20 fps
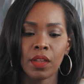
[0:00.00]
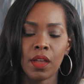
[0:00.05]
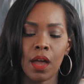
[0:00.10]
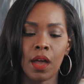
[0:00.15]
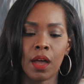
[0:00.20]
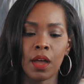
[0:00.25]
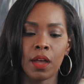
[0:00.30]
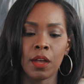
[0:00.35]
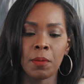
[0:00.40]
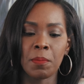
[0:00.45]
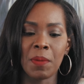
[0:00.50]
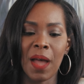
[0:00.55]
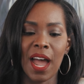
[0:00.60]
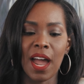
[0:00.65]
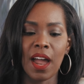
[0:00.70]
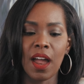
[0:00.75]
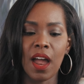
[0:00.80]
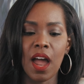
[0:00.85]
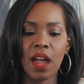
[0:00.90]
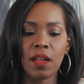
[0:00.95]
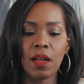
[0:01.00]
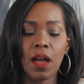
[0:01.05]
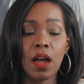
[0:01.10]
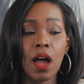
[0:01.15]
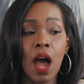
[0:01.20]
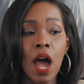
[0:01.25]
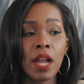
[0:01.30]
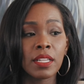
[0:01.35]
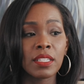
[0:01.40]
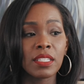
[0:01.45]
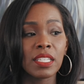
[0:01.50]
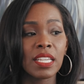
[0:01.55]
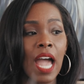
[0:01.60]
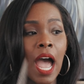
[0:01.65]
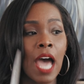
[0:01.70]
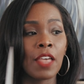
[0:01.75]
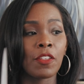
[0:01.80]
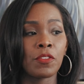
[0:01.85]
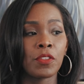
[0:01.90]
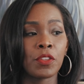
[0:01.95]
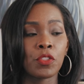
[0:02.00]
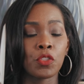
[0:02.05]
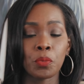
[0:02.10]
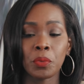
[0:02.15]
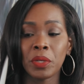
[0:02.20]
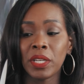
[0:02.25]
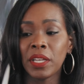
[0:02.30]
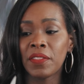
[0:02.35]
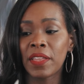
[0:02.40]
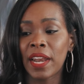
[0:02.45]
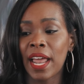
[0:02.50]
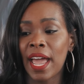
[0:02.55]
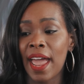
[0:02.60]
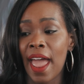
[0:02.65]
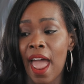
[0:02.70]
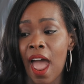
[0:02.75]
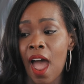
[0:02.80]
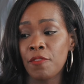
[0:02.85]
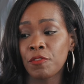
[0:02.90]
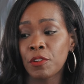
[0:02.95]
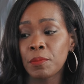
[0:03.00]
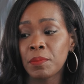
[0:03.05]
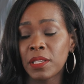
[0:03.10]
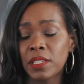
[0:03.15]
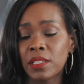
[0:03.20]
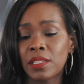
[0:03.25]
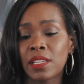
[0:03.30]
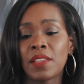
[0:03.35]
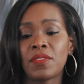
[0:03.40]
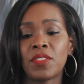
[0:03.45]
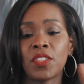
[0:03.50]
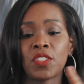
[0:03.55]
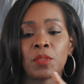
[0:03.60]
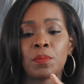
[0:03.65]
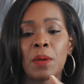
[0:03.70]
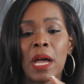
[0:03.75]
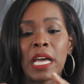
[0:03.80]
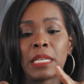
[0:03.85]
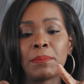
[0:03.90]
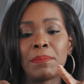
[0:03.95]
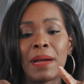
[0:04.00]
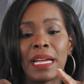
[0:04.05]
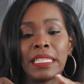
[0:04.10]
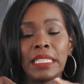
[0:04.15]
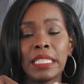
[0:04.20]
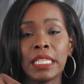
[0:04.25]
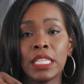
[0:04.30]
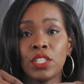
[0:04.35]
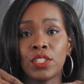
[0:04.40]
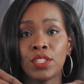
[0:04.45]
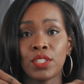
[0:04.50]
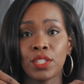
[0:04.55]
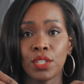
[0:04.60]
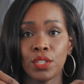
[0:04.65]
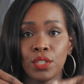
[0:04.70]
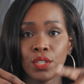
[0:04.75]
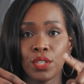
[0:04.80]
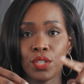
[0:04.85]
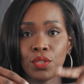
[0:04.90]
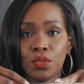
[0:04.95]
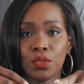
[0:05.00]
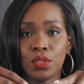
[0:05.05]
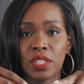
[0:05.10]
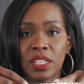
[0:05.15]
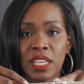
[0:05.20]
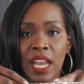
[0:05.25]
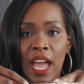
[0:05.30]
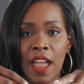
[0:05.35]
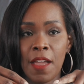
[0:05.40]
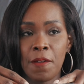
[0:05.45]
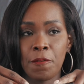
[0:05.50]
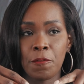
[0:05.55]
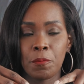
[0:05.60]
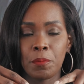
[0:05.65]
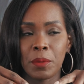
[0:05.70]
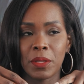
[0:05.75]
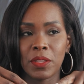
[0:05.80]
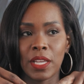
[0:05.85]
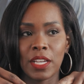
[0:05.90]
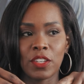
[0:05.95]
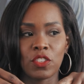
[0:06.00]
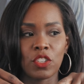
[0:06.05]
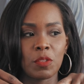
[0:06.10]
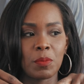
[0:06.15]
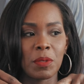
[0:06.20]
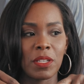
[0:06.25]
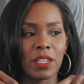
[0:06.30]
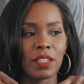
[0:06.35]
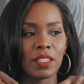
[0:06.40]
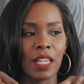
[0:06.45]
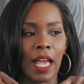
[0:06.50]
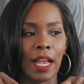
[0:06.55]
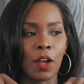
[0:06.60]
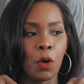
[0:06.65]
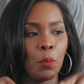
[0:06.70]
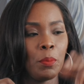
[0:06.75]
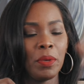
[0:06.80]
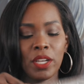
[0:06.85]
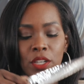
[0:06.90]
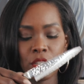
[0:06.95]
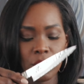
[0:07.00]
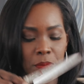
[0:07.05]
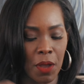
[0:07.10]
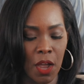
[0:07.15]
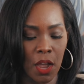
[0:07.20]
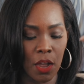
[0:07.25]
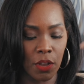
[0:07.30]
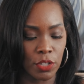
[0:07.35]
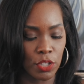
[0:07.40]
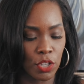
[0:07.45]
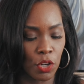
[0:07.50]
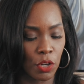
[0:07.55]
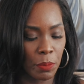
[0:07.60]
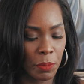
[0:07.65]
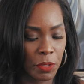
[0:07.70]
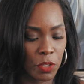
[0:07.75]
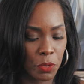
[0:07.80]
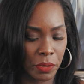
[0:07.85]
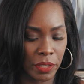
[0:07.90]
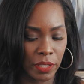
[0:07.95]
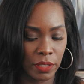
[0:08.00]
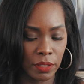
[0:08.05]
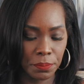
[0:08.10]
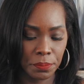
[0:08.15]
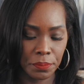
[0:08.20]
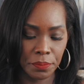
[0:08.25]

Honestly, out of the three that I have from this set, this is probably my least used knife, but that's just because I go big or small, there's no in between.